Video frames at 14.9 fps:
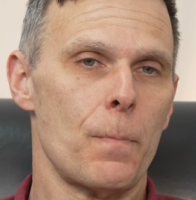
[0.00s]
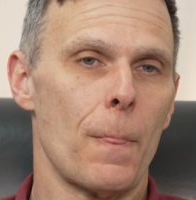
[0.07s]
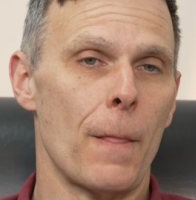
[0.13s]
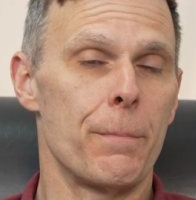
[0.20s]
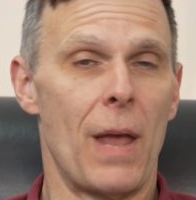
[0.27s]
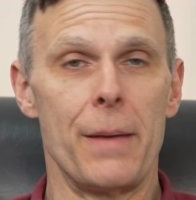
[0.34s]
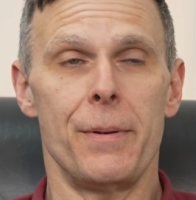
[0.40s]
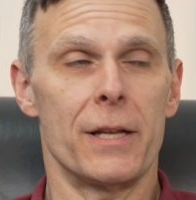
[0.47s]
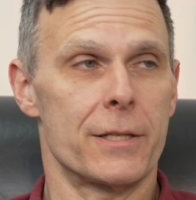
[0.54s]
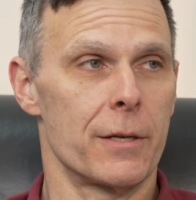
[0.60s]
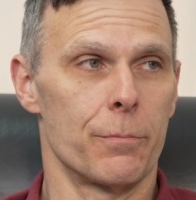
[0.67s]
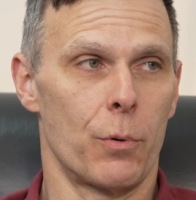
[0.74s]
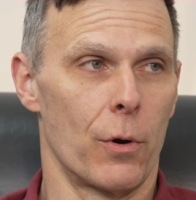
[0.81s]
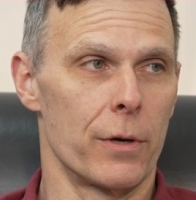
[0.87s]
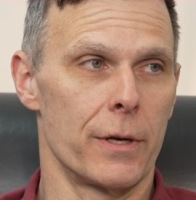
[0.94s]
Maybe it's
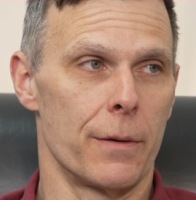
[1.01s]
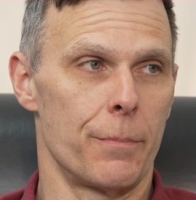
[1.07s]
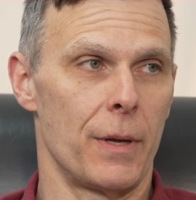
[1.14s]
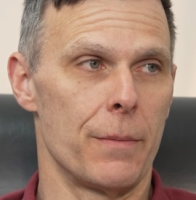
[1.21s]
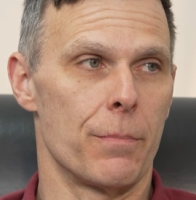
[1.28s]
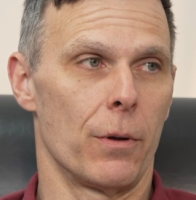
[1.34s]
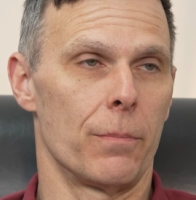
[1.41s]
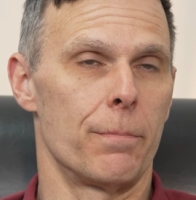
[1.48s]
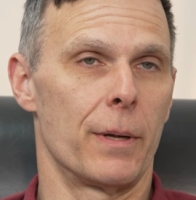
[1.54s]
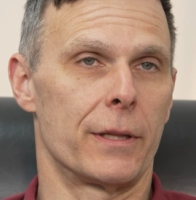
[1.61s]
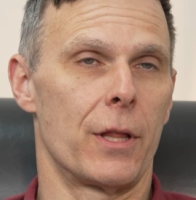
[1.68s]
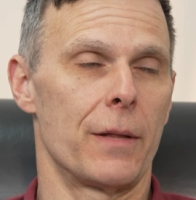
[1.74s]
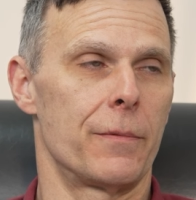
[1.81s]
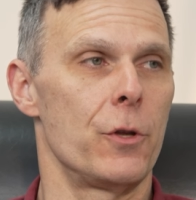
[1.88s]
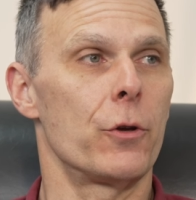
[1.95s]
important in people,
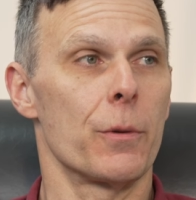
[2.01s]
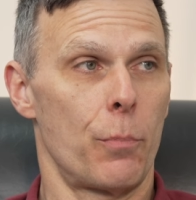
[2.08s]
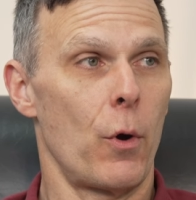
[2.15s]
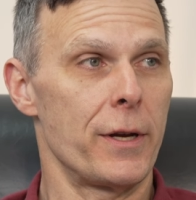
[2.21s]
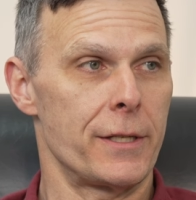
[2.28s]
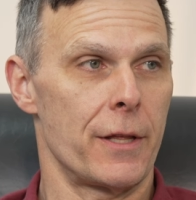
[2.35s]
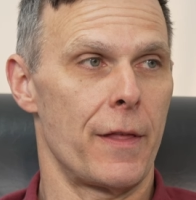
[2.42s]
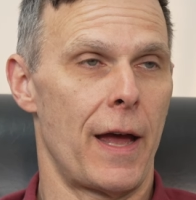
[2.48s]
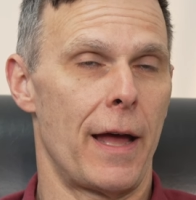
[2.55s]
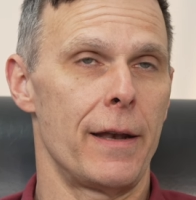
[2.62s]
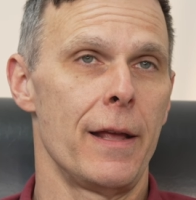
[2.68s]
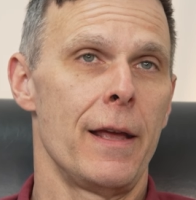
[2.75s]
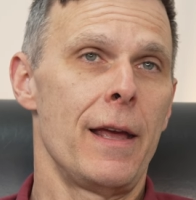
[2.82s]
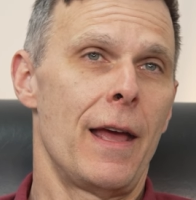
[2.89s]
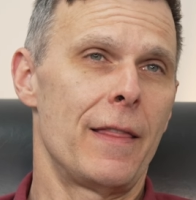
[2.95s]
but you can point to that.